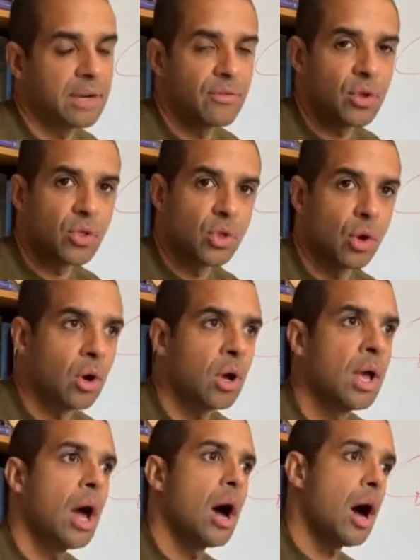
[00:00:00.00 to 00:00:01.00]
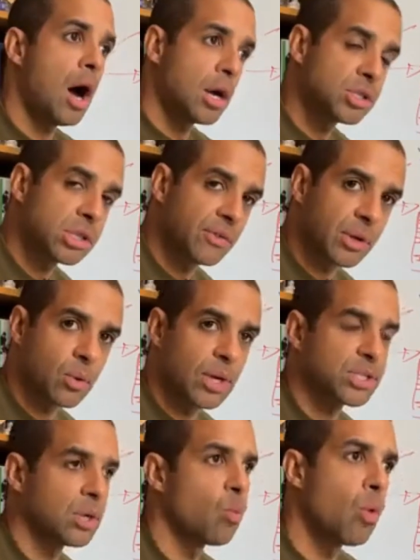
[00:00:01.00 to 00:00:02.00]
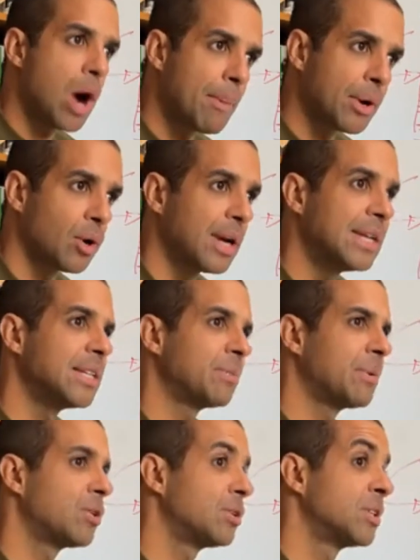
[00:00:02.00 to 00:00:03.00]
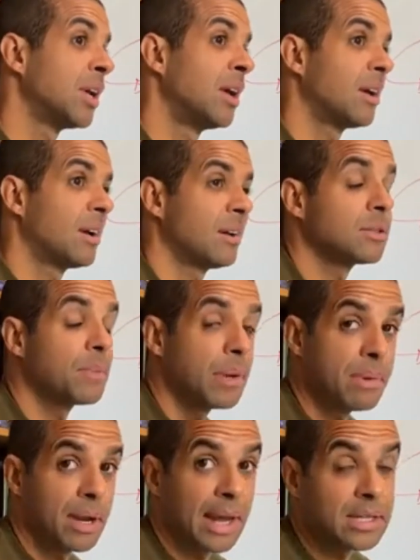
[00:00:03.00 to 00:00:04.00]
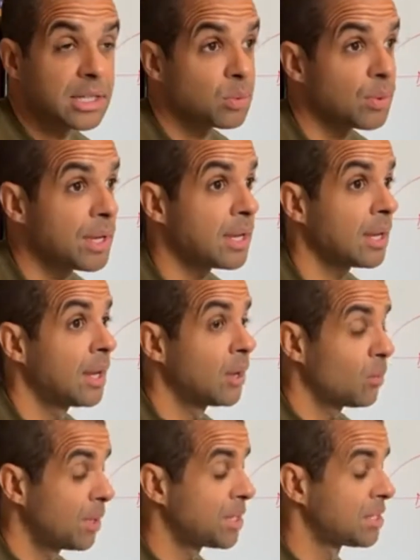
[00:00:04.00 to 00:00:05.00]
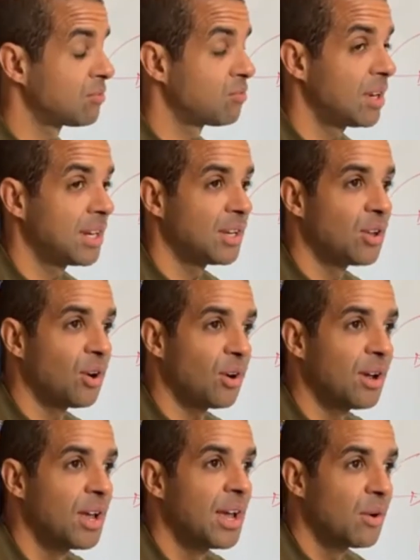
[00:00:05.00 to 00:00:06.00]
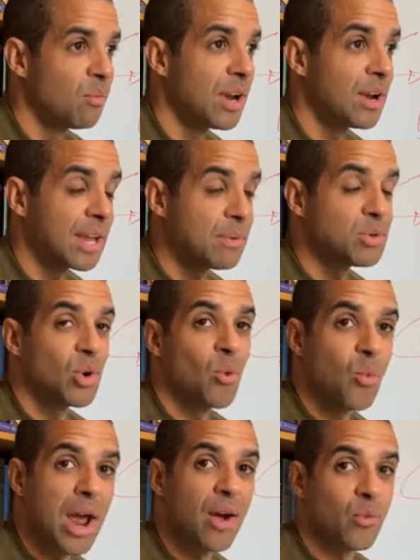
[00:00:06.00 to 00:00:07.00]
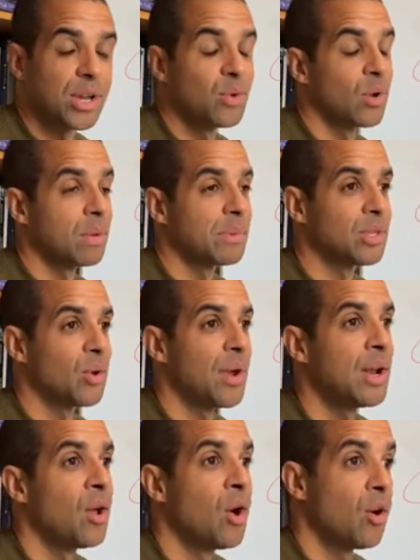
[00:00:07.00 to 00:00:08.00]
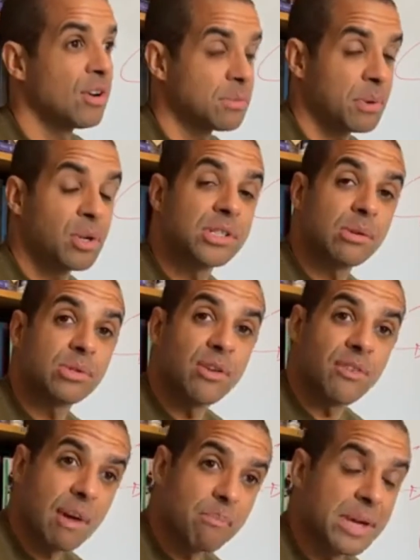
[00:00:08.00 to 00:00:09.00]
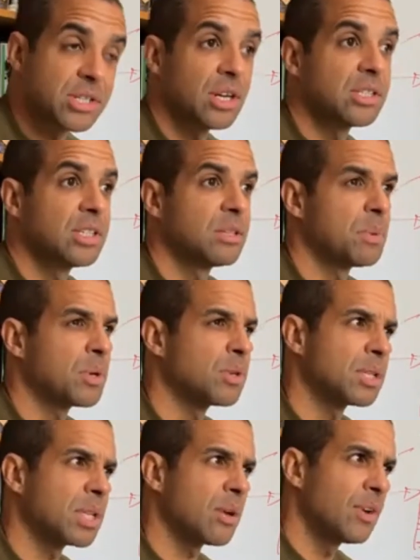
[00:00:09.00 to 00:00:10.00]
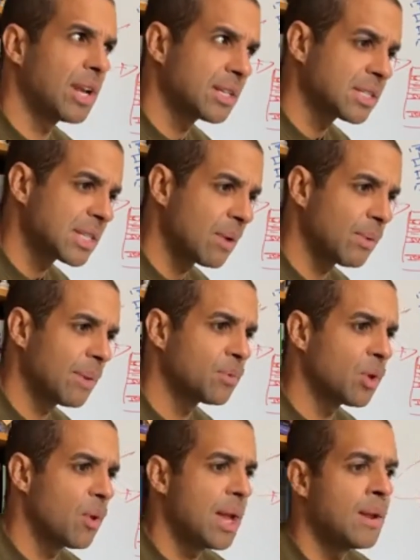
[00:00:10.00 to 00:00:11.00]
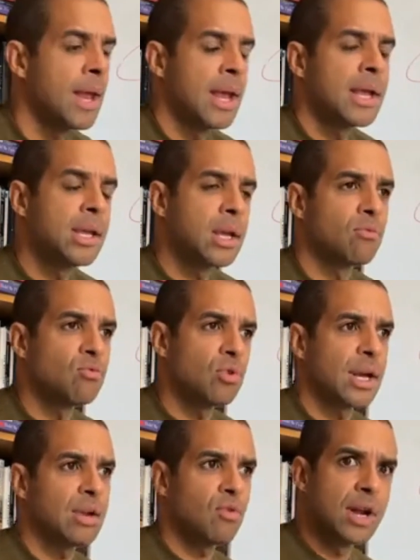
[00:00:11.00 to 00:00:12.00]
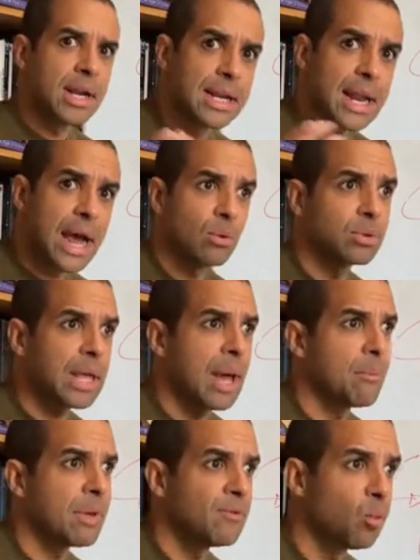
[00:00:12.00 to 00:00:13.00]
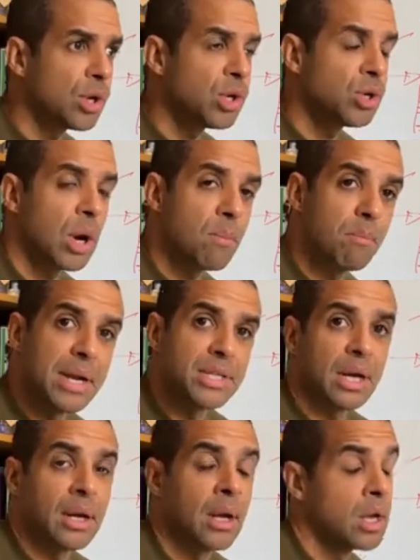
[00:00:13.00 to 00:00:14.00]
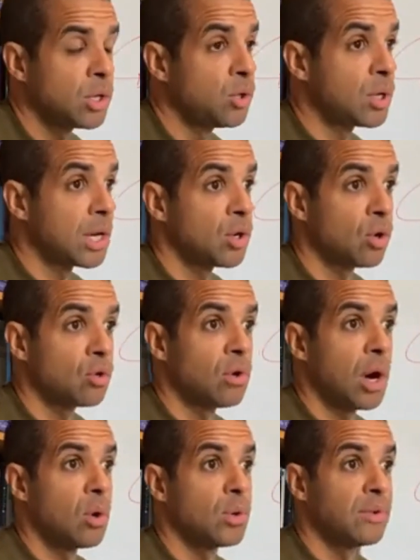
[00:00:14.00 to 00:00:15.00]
And if you're not, ask yourself the question, why am I not? Is it because I've been a bit lazy this week, which is really not, really keeps you aware of what you want to be doing? Or is it because I was over ambitious? Is it because I don't really understand what I'm doing? You can really nail down, but what you don't measure, you cannot grow.